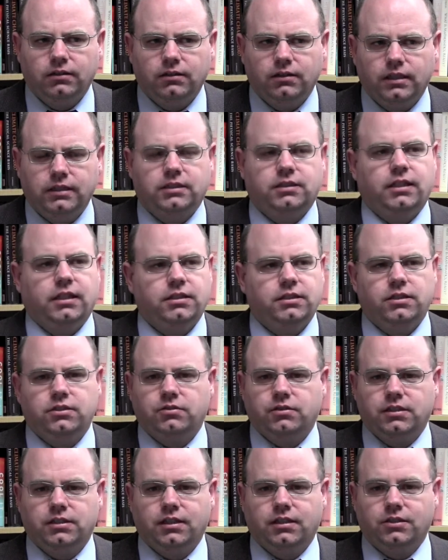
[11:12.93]
That's, that's
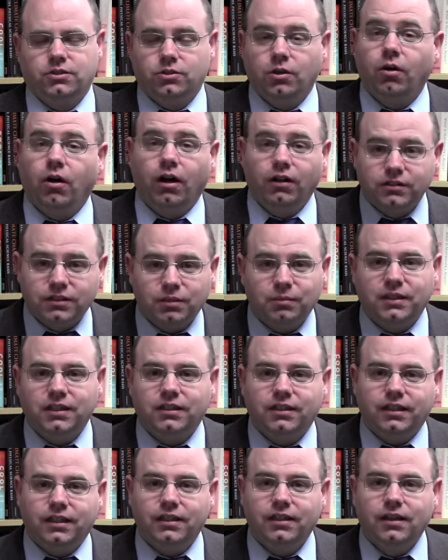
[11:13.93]
interesting. So
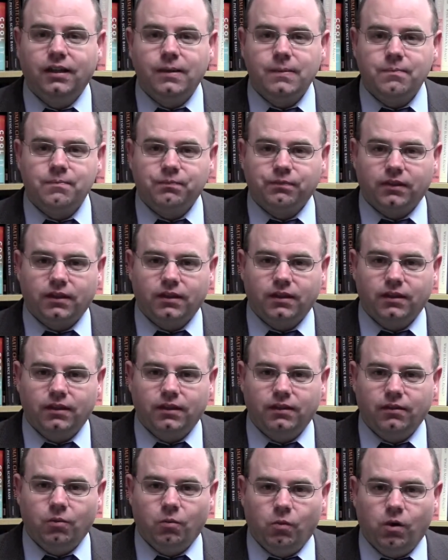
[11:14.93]
ultimately,
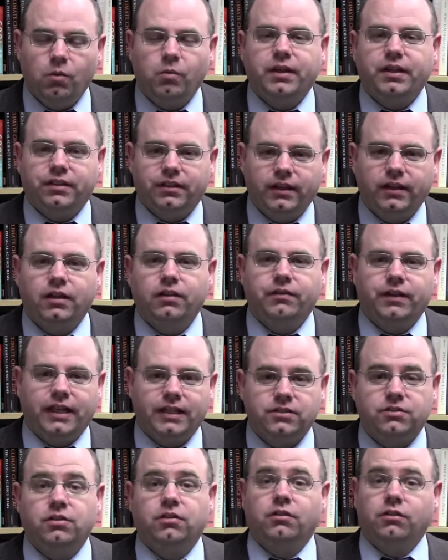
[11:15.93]
what we think of
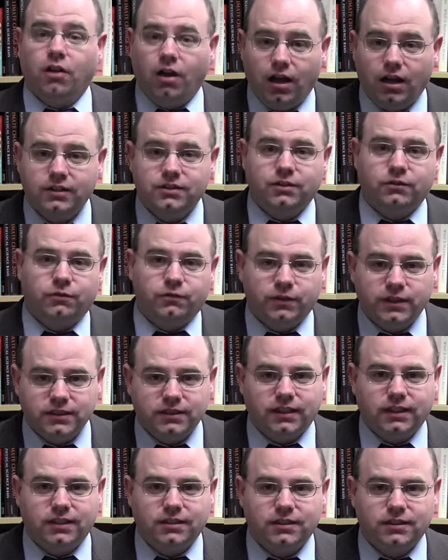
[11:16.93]
as the laws of
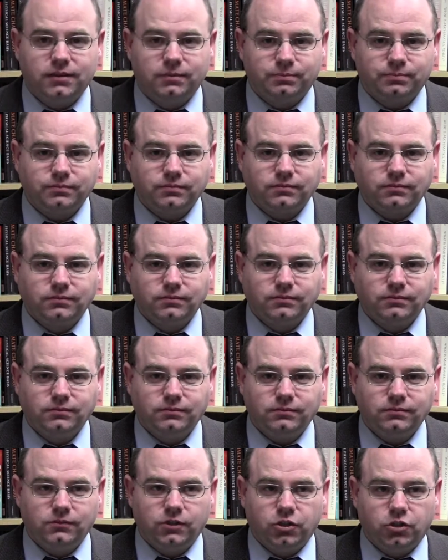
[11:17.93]
physics
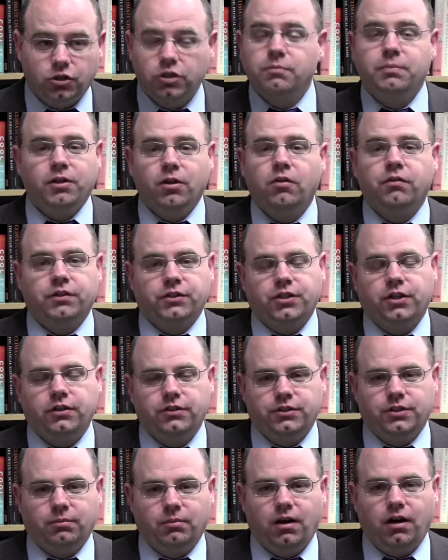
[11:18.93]
could be
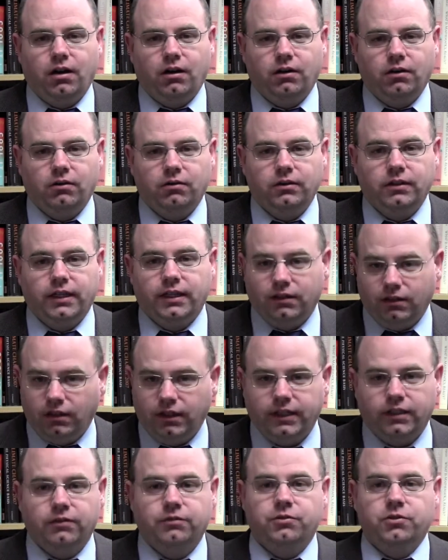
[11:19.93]
overturned tomorrow in
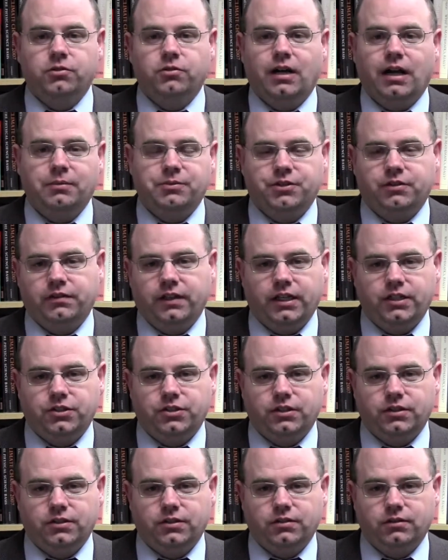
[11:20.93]
light of new
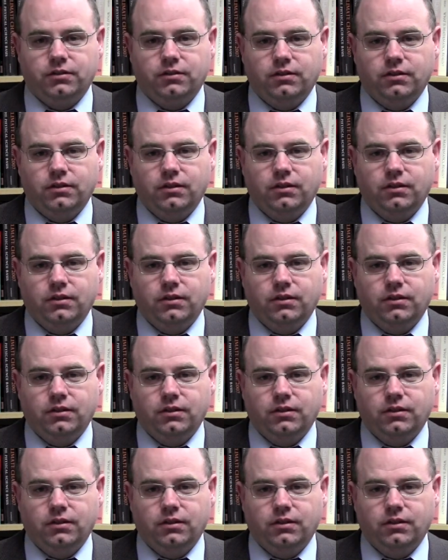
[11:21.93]
observations.